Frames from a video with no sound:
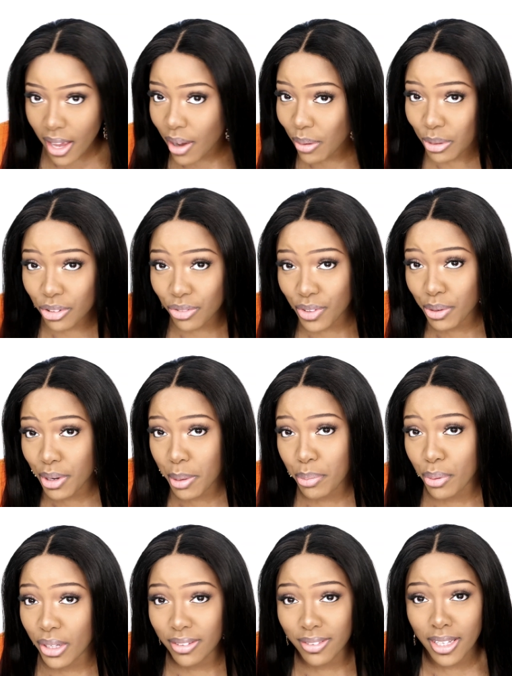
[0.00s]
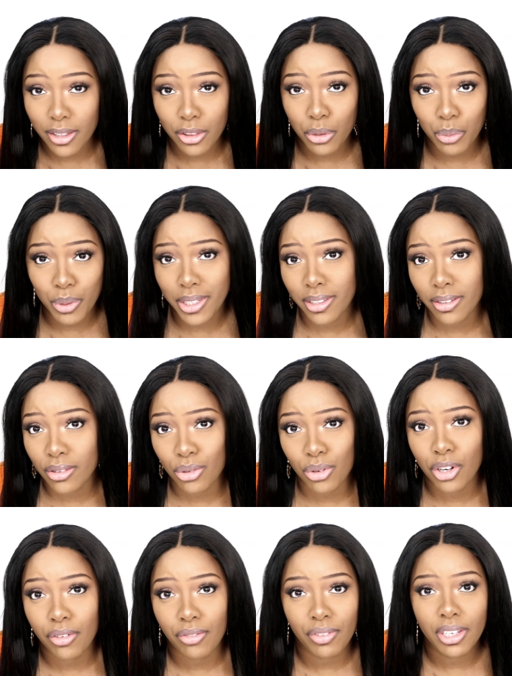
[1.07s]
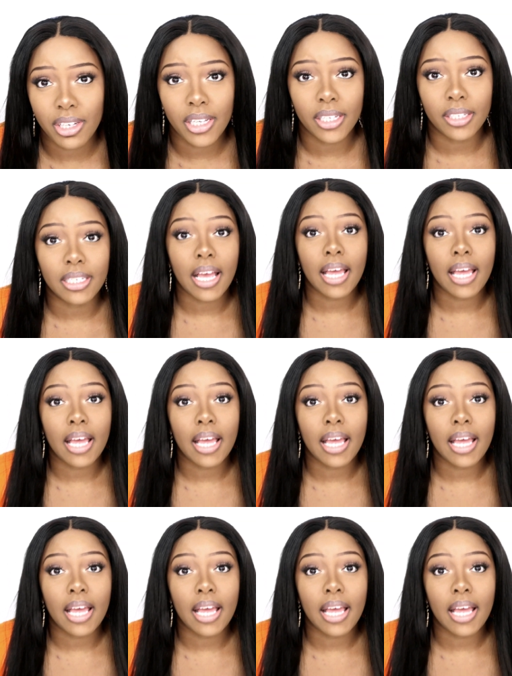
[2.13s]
I was very impressed that the wig is so convenient,